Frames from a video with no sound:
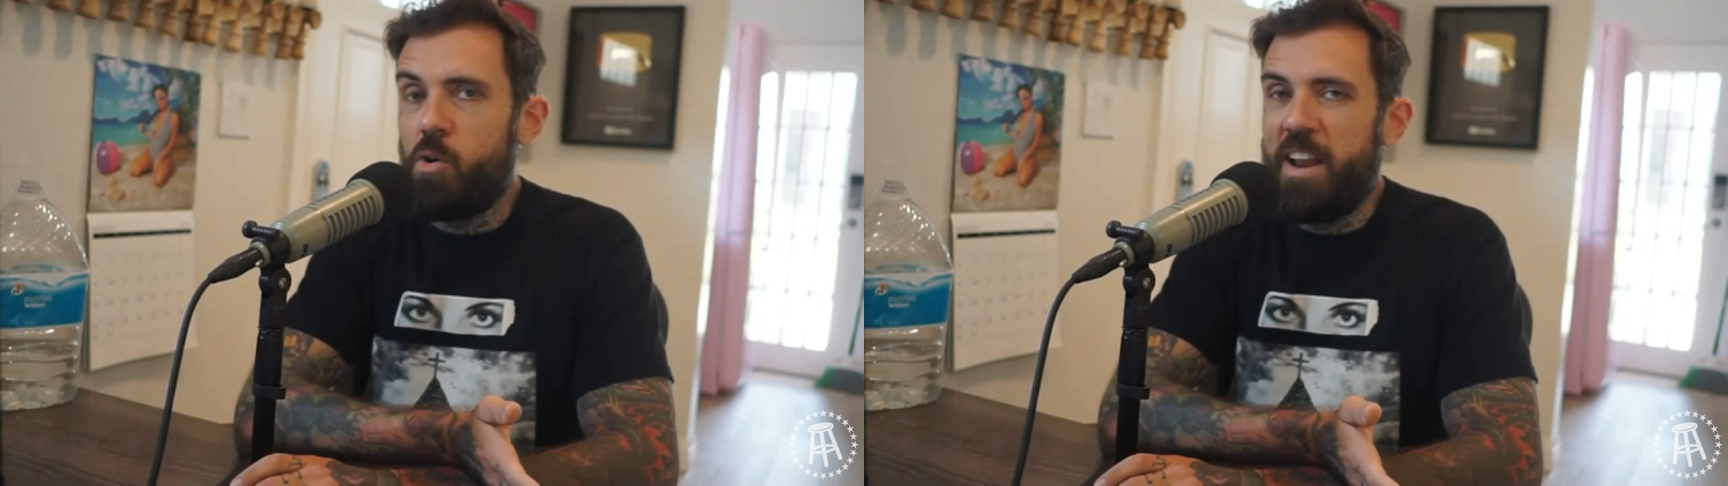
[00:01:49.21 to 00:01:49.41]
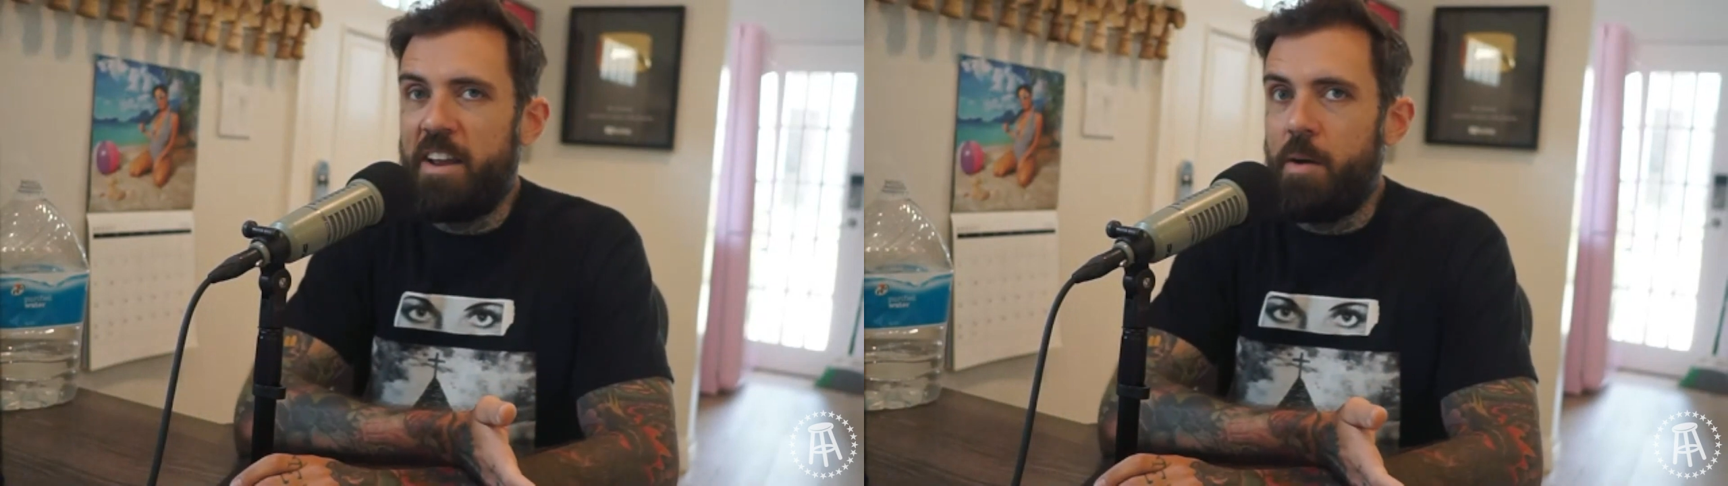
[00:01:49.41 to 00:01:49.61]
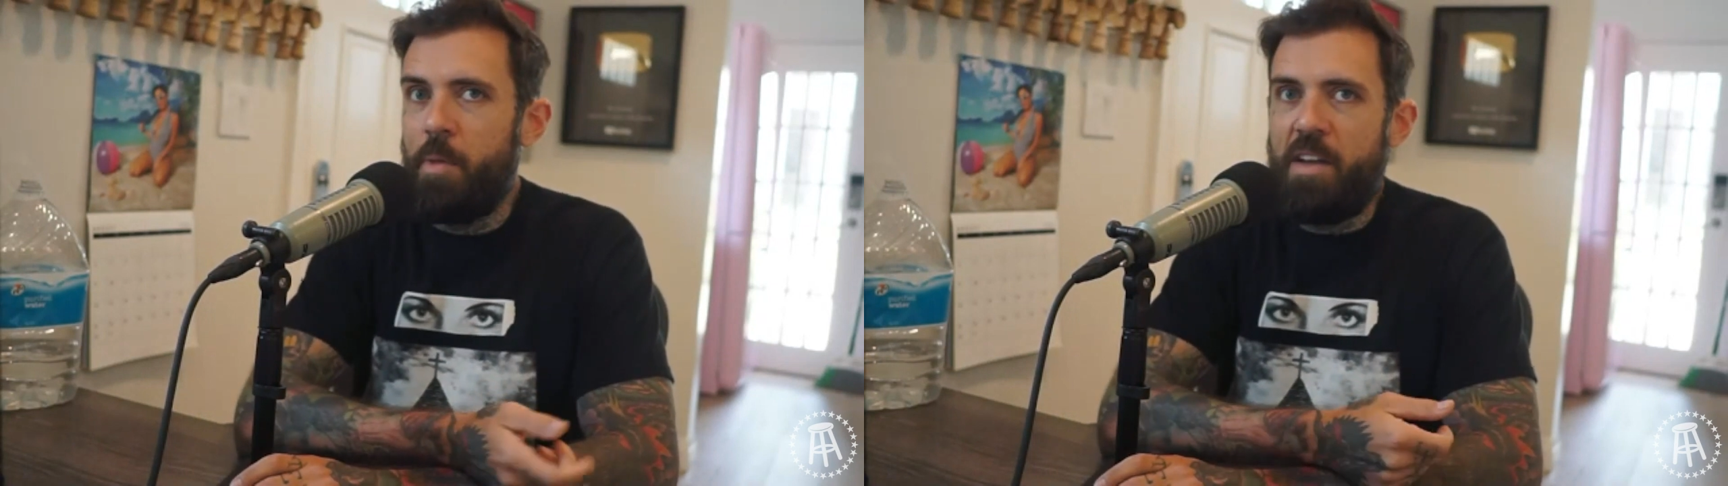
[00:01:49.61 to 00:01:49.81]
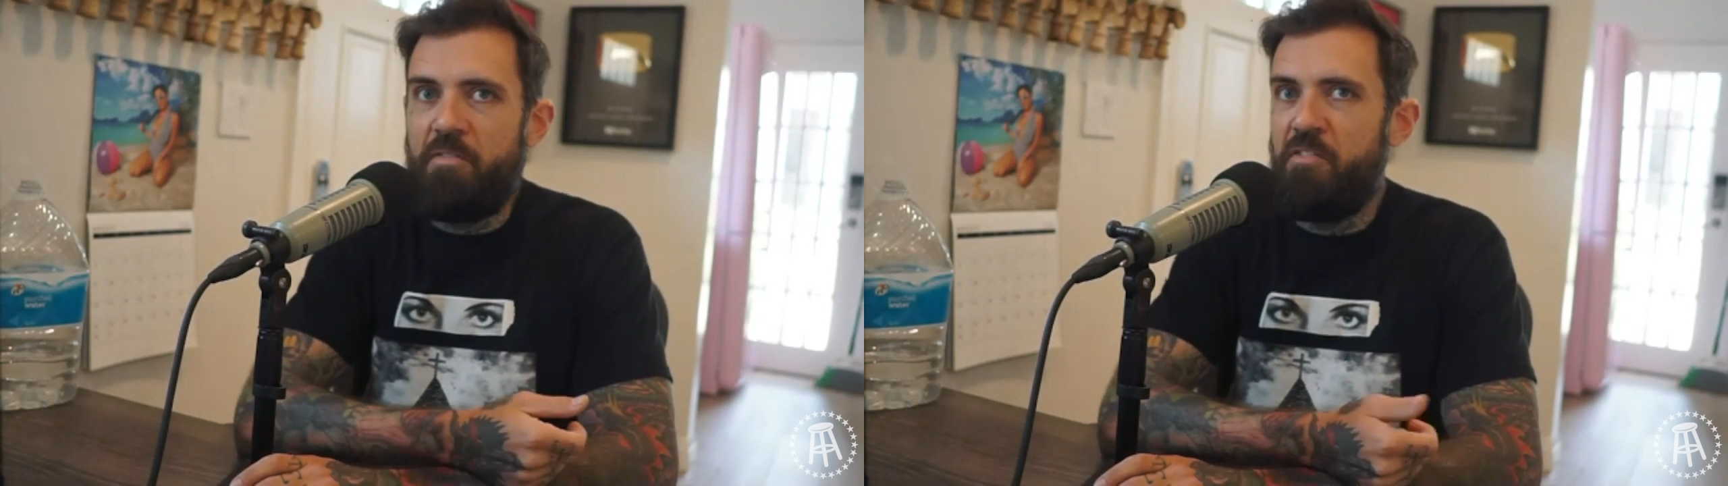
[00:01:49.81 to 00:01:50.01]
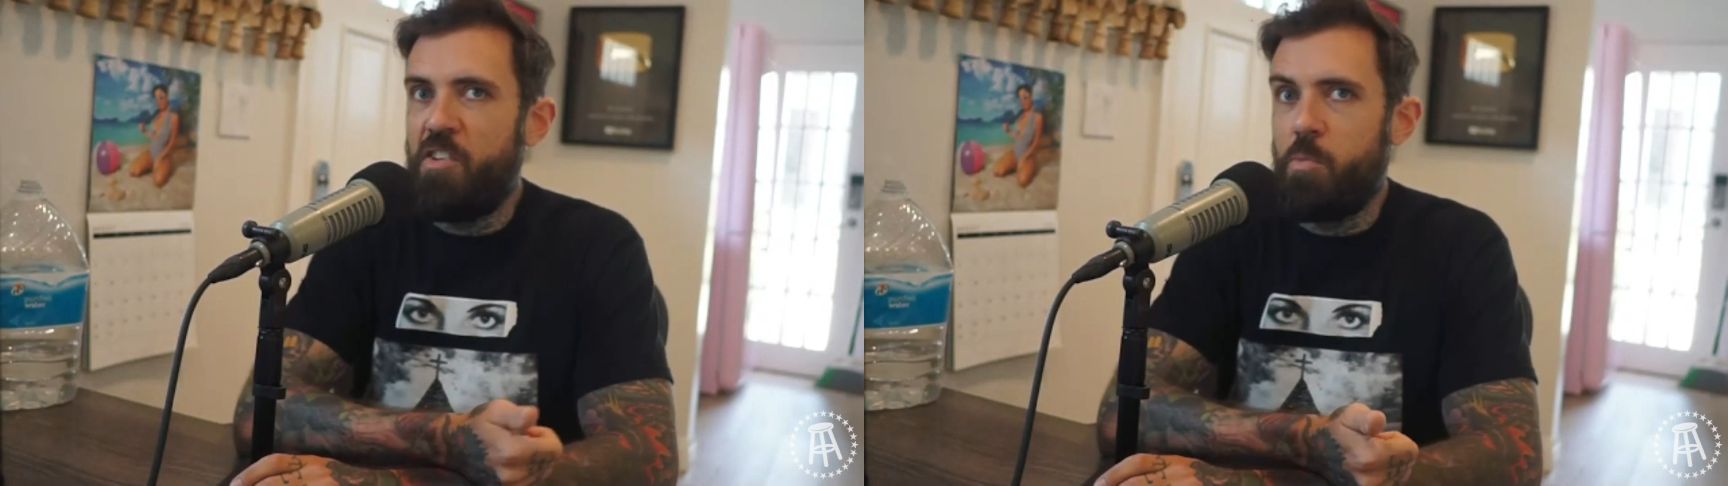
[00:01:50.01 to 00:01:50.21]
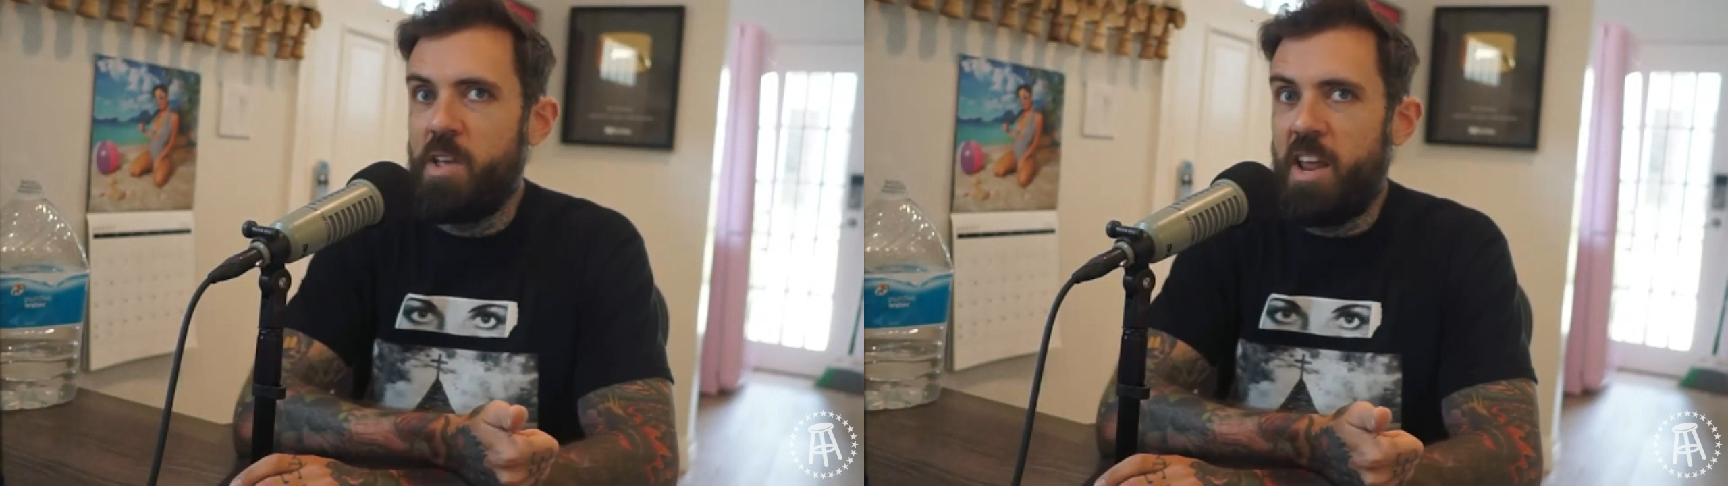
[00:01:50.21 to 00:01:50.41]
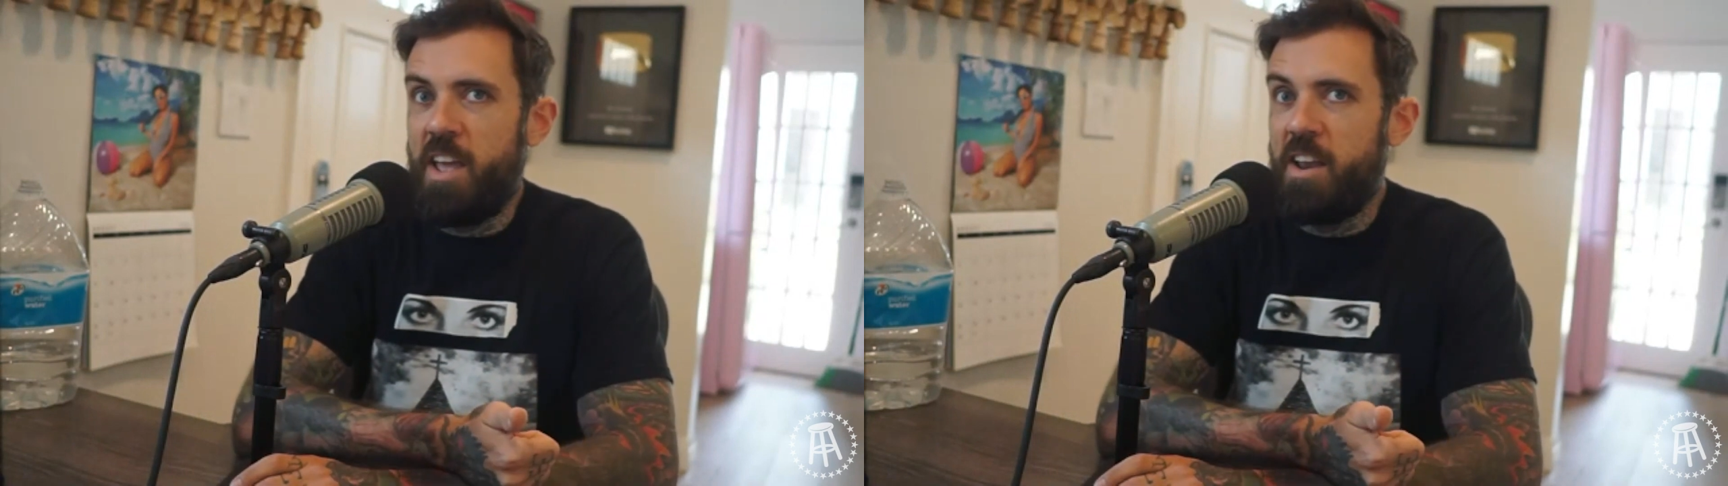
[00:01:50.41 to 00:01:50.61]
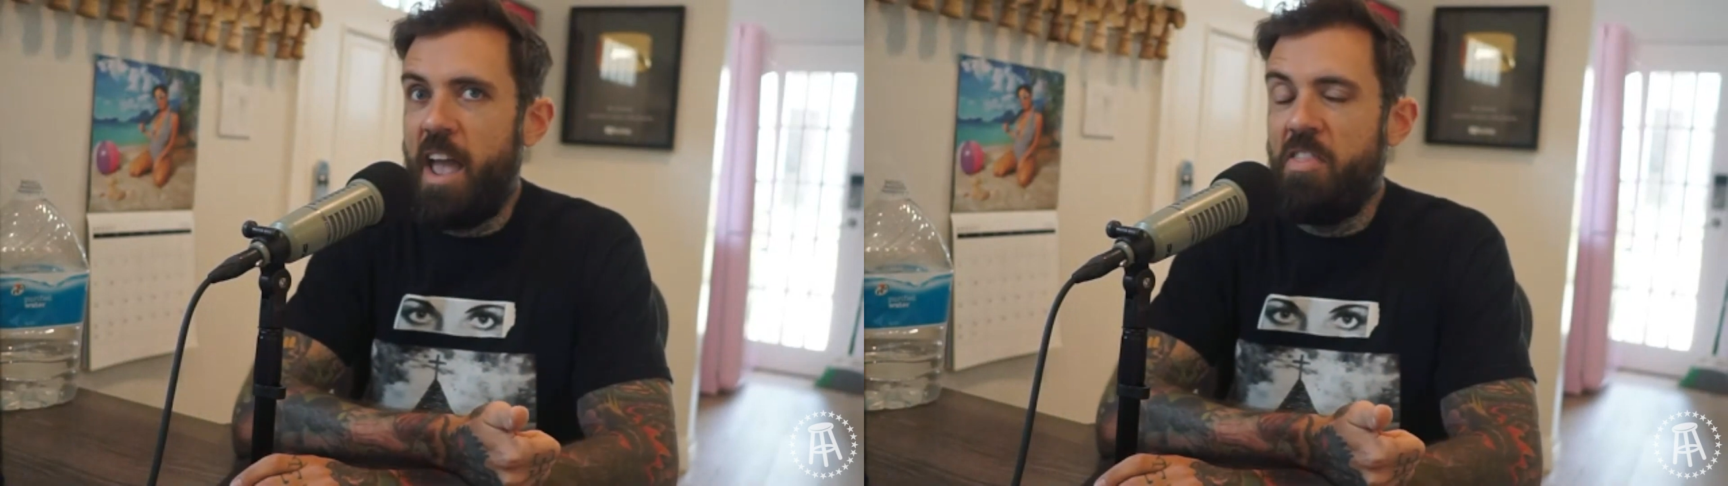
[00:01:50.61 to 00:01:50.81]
We'd end up like filming it,